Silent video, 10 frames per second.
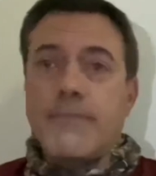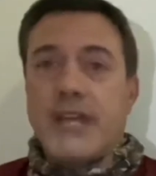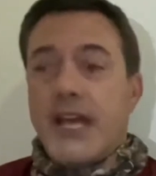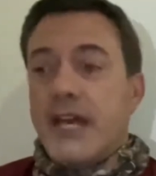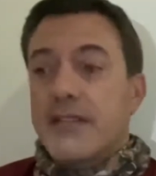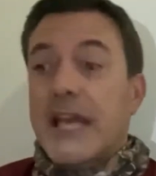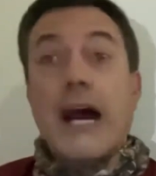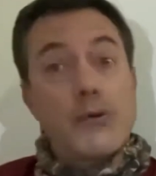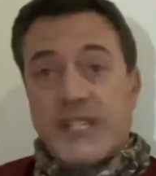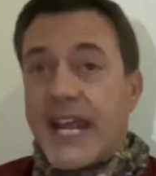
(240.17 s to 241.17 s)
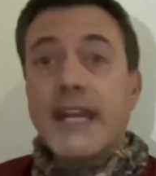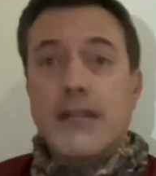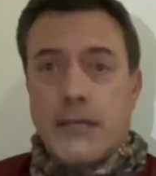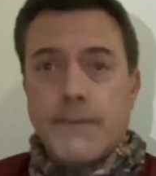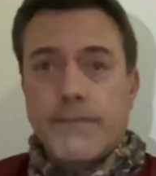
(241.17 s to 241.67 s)
as
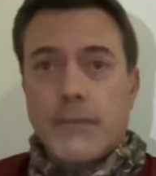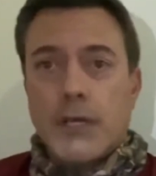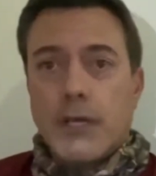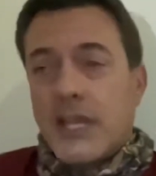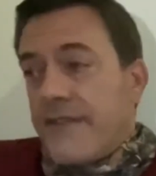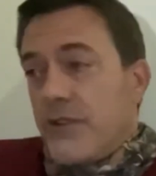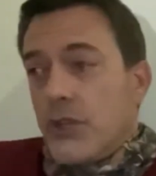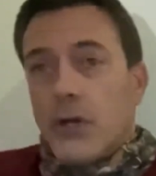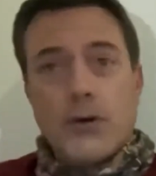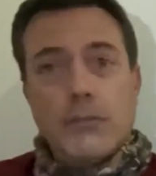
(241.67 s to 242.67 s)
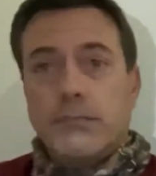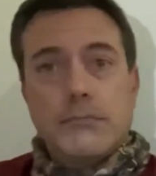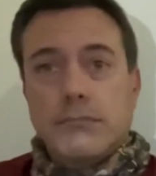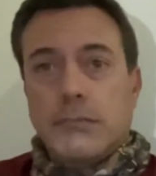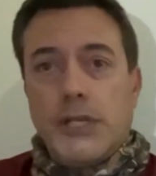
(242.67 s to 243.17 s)
outdated, even though
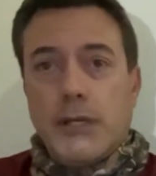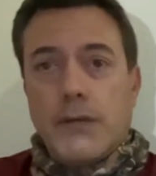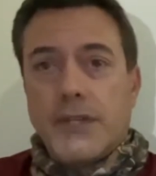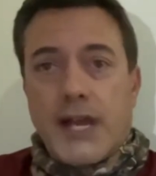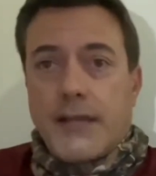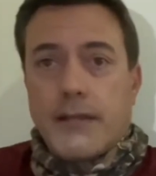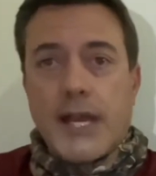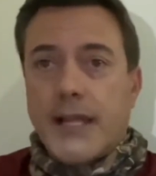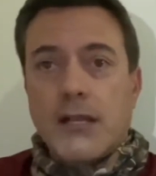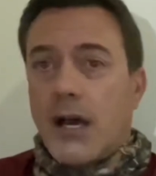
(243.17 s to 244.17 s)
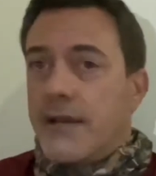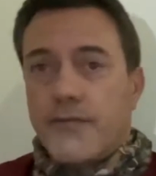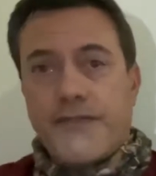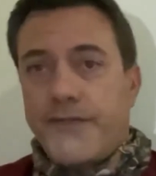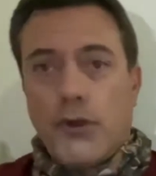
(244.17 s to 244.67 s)
I had gotten
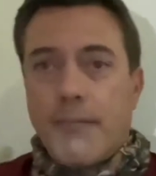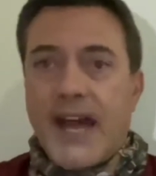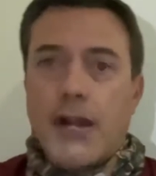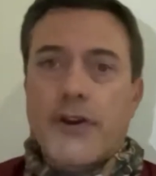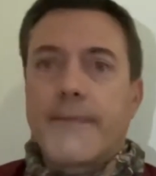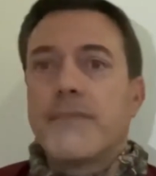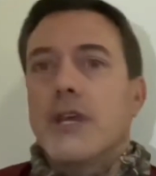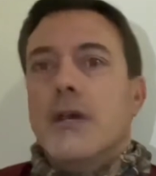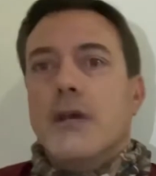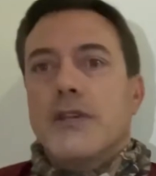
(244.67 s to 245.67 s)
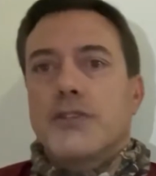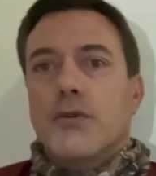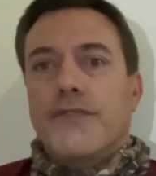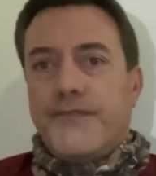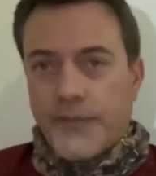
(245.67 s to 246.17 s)
full battery.
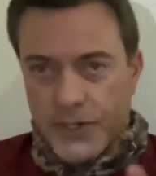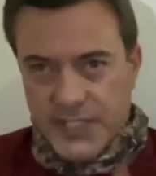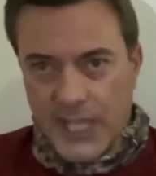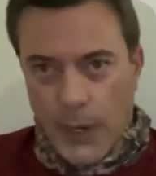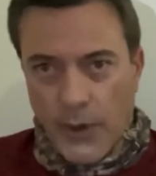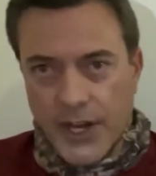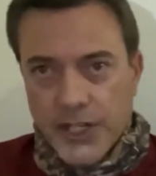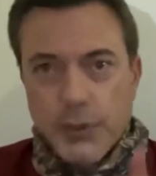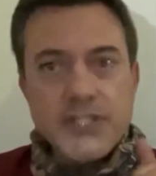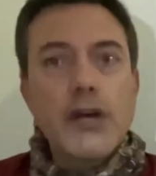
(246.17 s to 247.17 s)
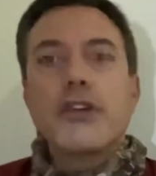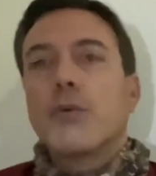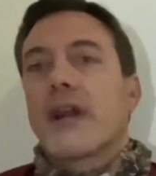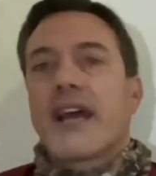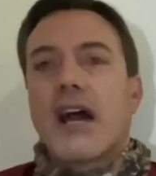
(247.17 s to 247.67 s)
So first thing I want to do is tell you
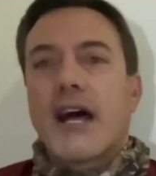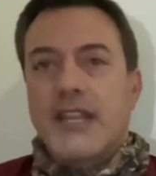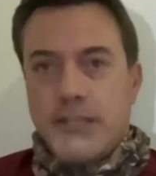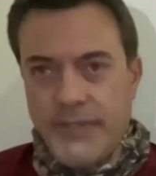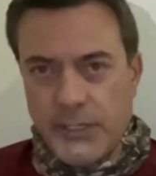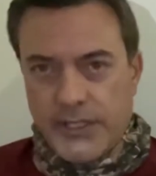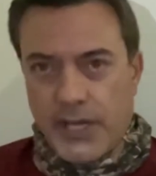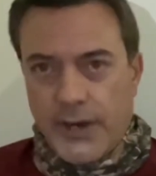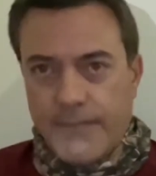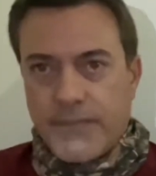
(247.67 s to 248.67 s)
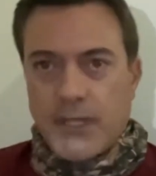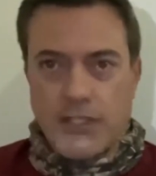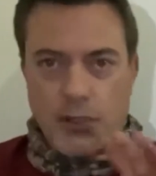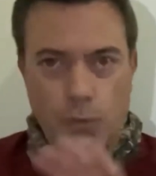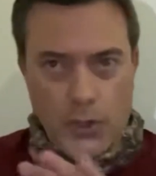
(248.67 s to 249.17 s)
what I got in the military.
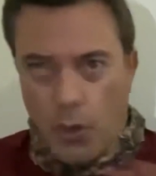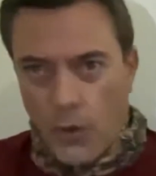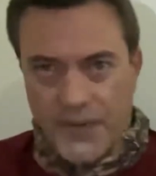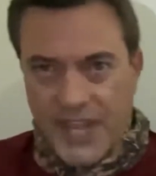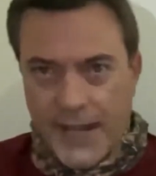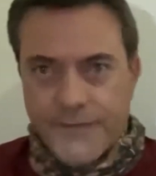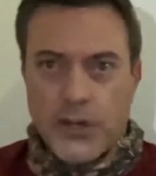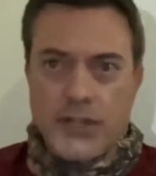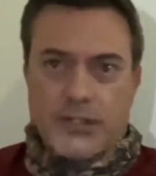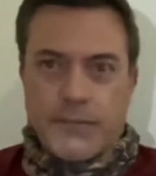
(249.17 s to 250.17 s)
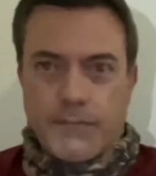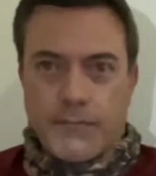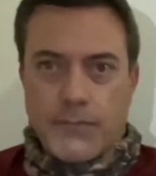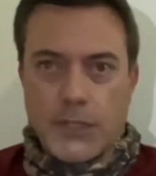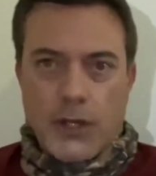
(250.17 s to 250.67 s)
So we'll go over that first,
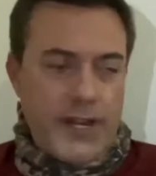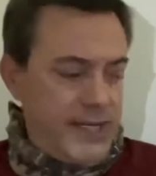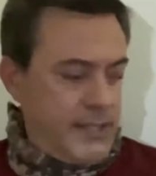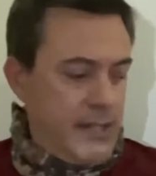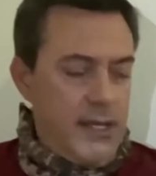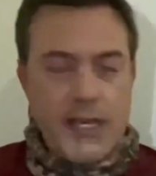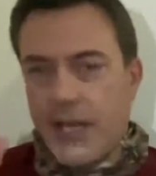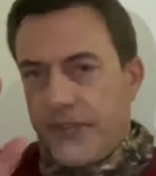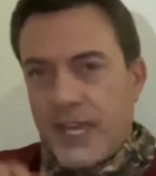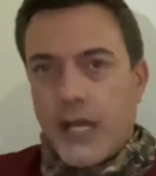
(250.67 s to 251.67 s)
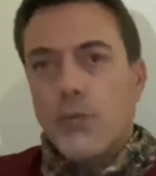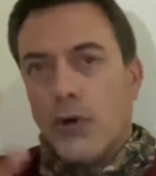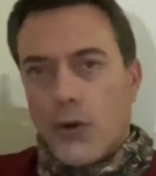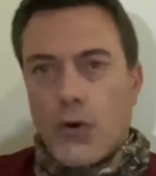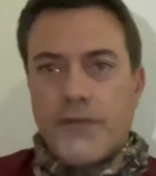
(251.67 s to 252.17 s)
all right? And then we'll
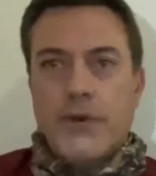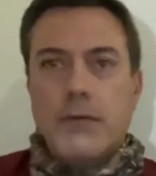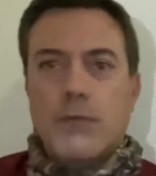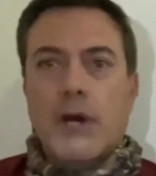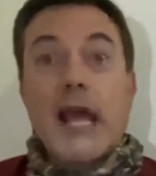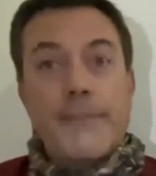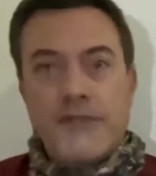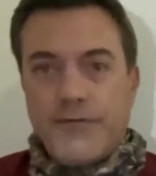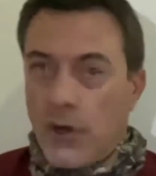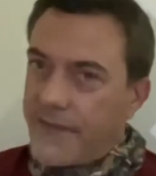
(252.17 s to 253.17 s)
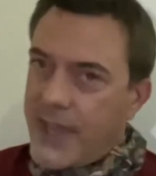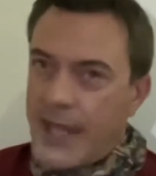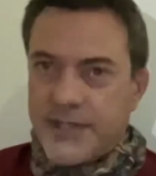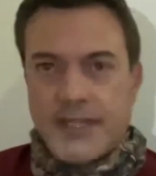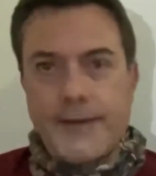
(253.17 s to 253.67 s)
go over what happened for
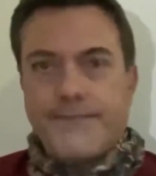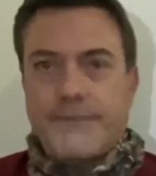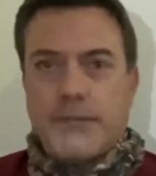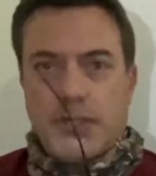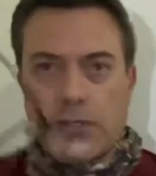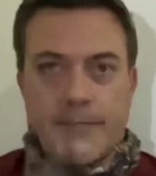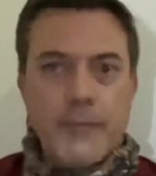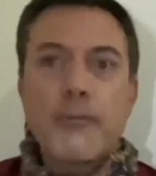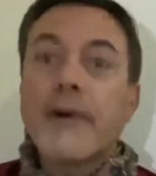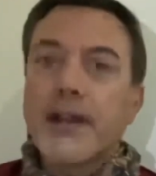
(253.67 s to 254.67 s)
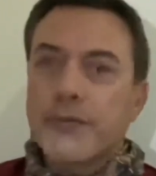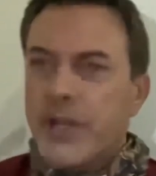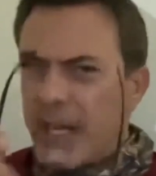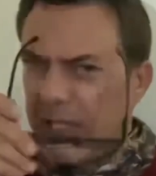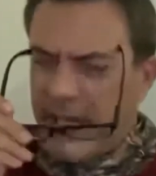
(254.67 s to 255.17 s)
Afghanistan. So let me put my
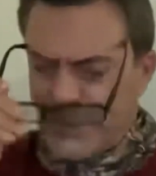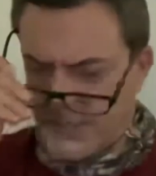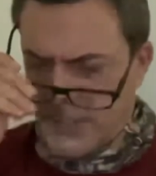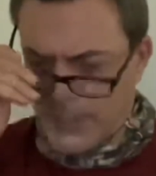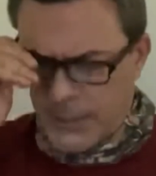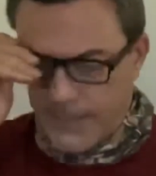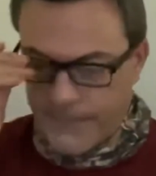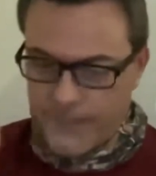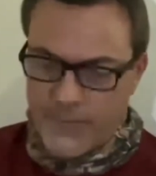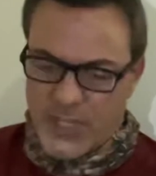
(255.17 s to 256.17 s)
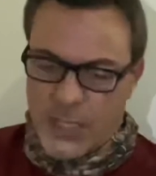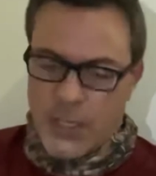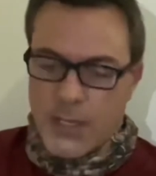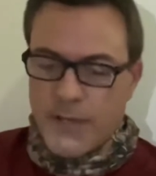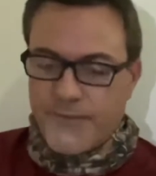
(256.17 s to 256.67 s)
reading glasses on here.
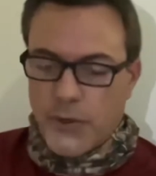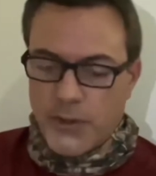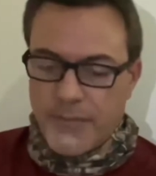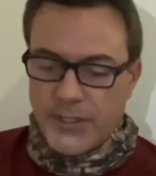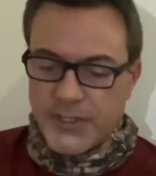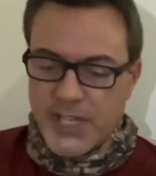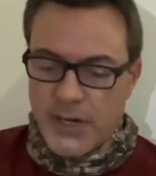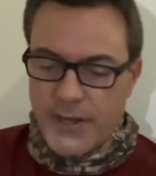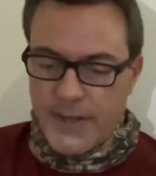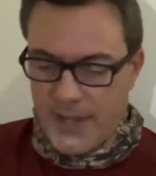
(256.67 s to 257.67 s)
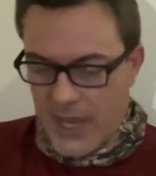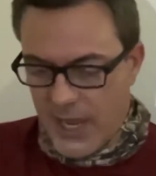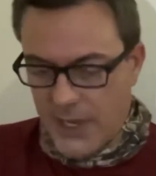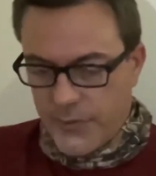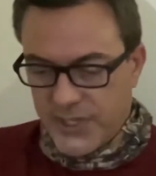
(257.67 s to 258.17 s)
For the military,
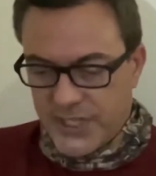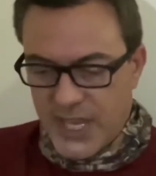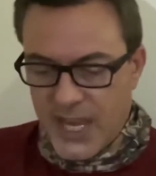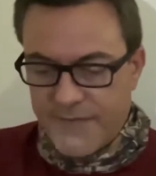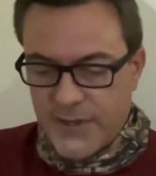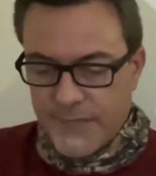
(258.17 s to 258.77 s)
I received